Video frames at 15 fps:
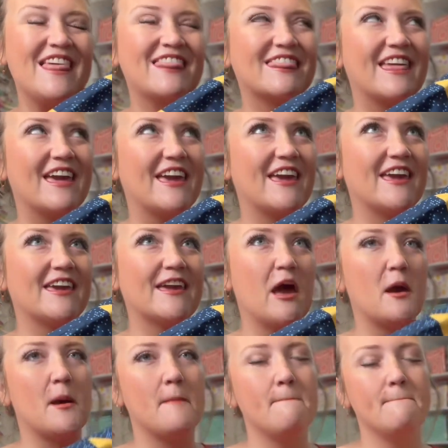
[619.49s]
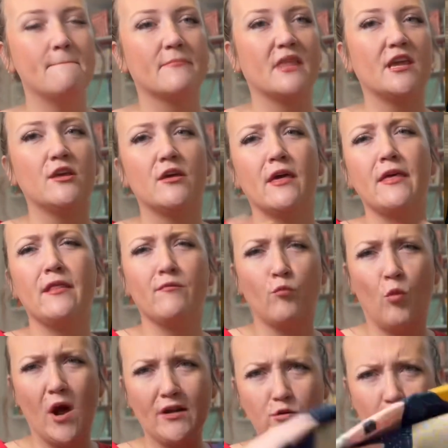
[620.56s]
They come in
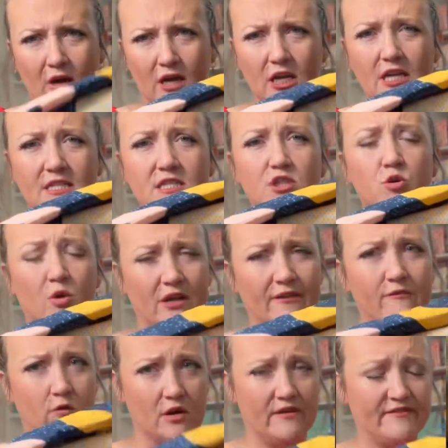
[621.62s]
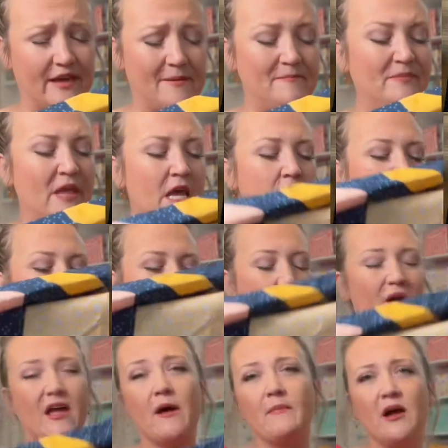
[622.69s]
one quilt, it's 24 of them. So
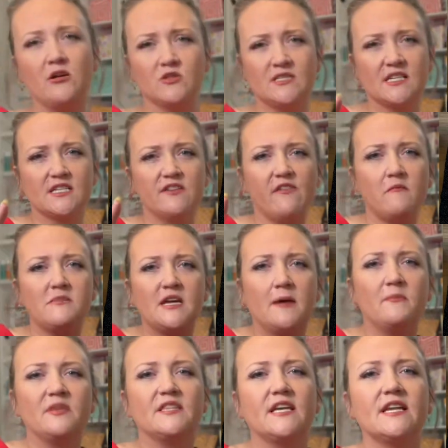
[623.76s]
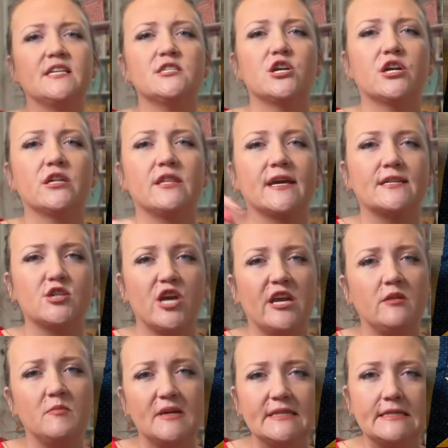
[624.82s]
I got about 6 of them done, but then I started like
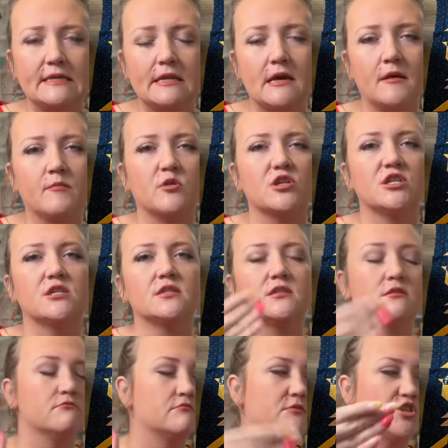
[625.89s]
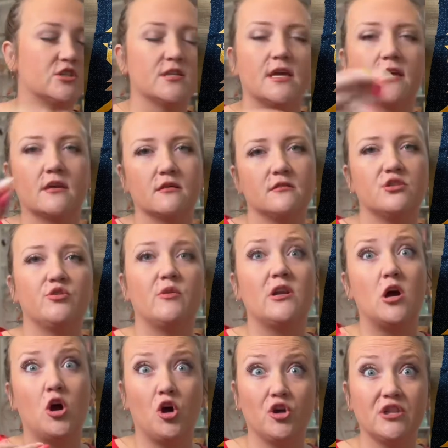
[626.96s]
chain piecing them, which is just like doing
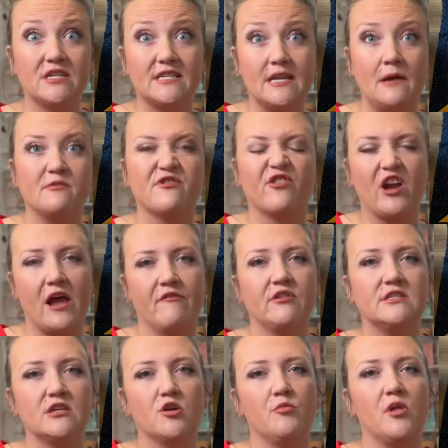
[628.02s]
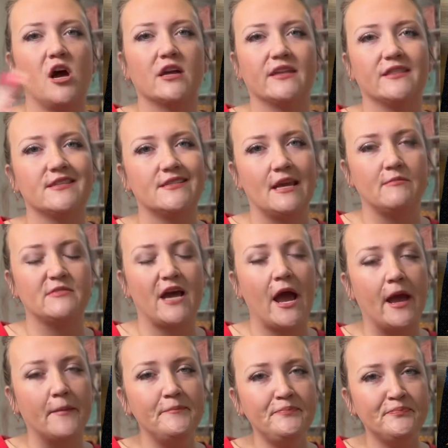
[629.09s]
all the steps for every single block at the same
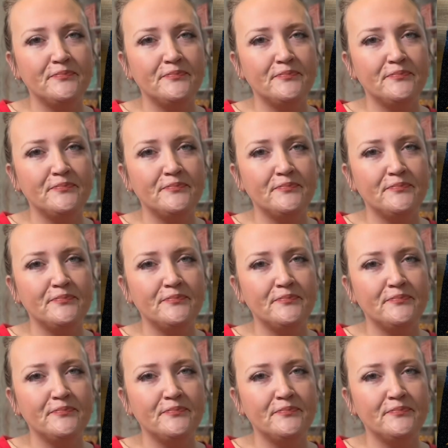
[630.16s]
time.